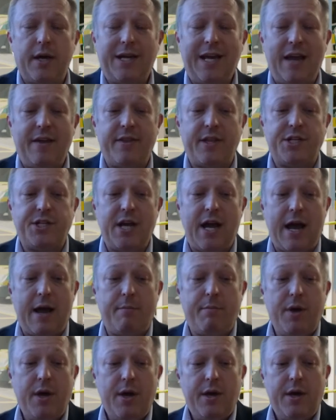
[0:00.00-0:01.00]
get the
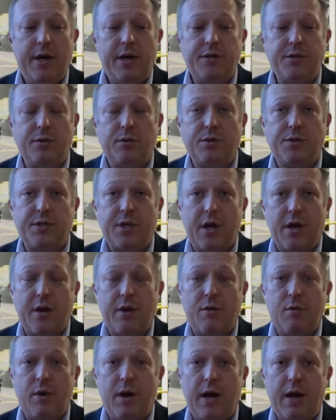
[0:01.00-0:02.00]
jab is
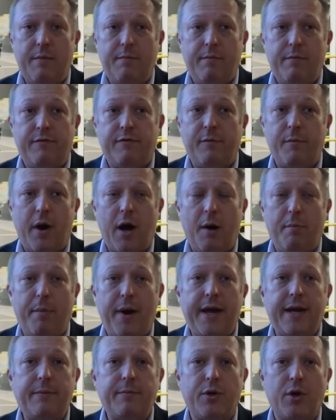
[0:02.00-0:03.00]
also from our
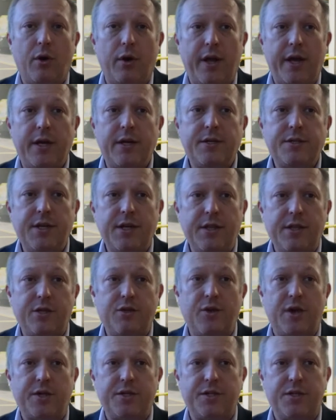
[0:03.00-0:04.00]
BAME colleagues in the
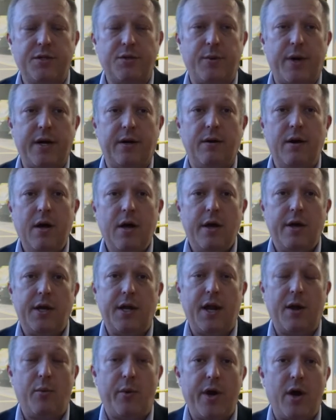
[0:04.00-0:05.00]
trust as well.
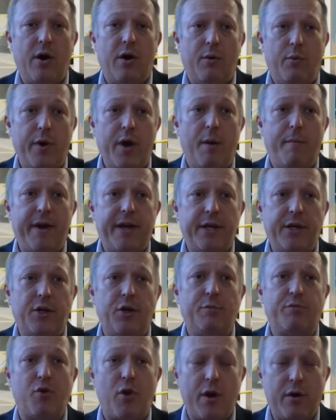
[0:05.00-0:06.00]
You know, we are making
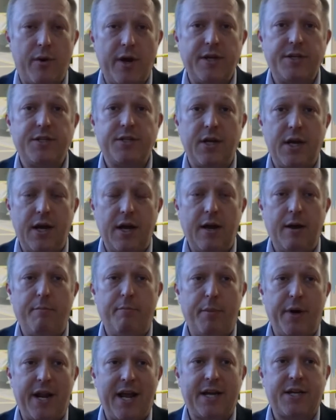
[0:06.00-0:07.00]
good progress,
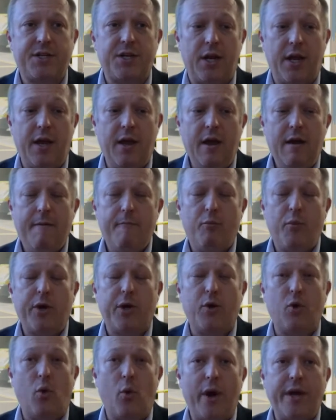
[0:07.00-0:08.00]
but actually we
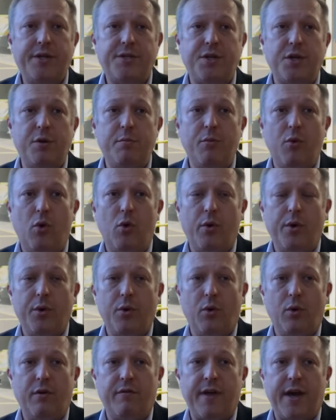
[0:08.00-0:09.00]
can always do more
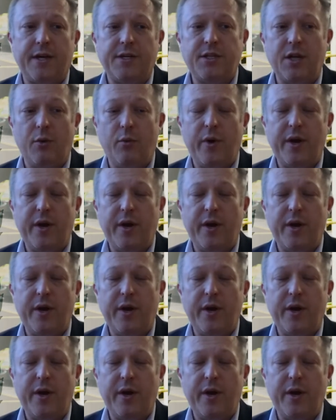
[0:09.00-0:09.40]
on all of that. So